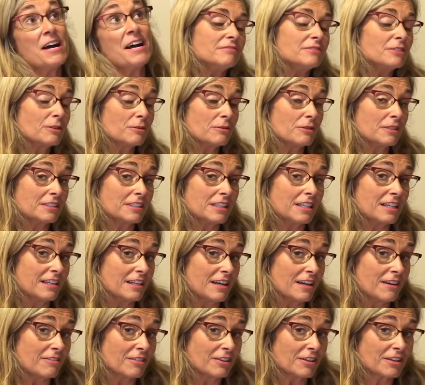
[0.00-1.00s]
No one can
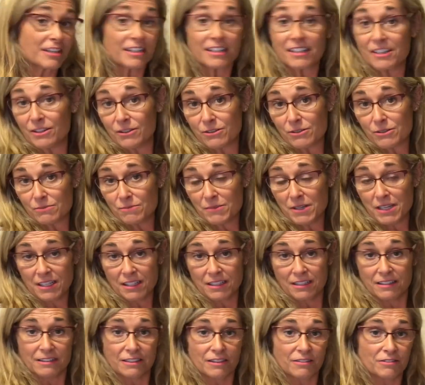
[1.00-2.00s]
ever accuse
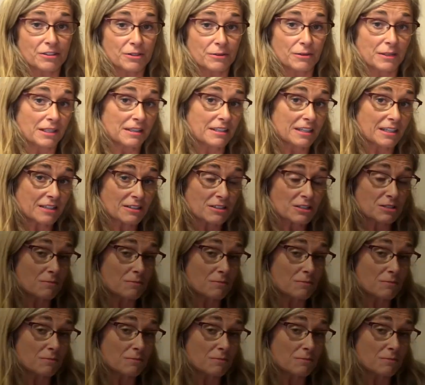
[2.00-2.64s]
me of doing things